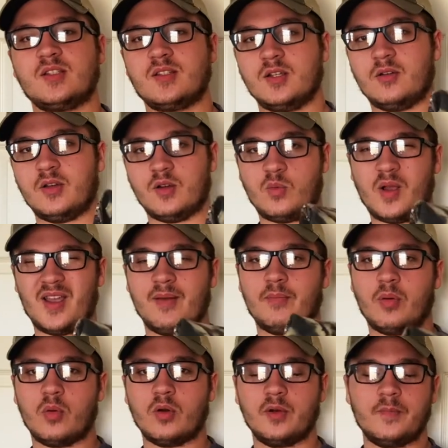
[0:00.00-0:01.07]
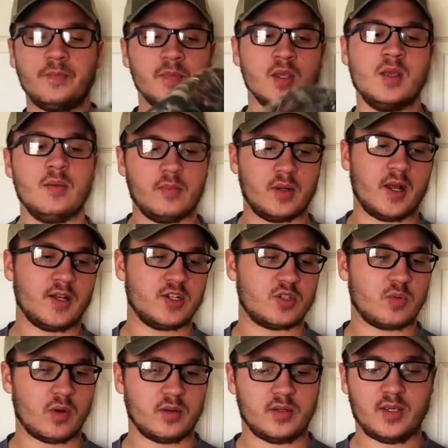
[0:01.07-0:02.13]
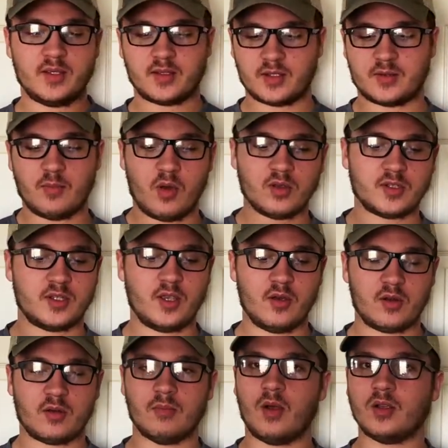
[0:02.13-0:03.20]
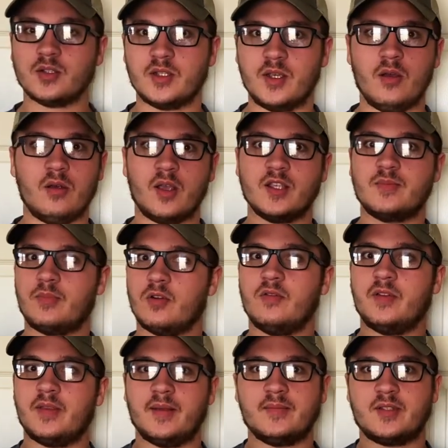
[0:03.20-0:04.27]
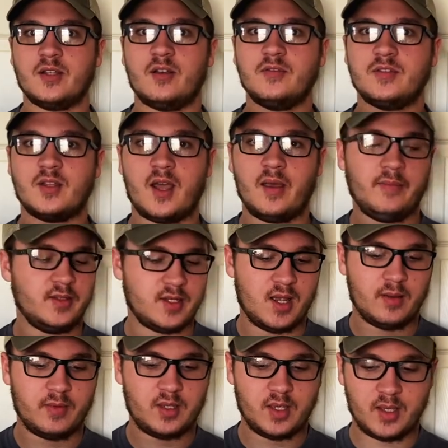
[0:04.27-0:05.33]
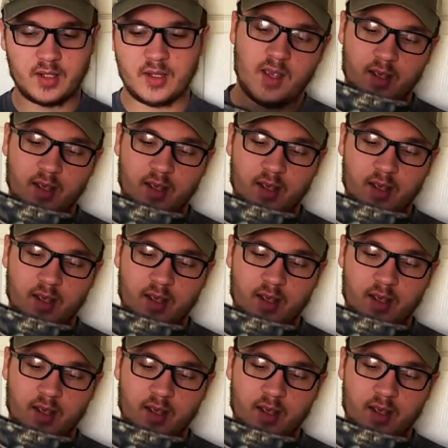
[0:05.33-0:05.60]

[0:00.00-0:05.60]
still in a way important, but I just wear these. It's mossy oak. Mossy oak has proven themselves time and time again.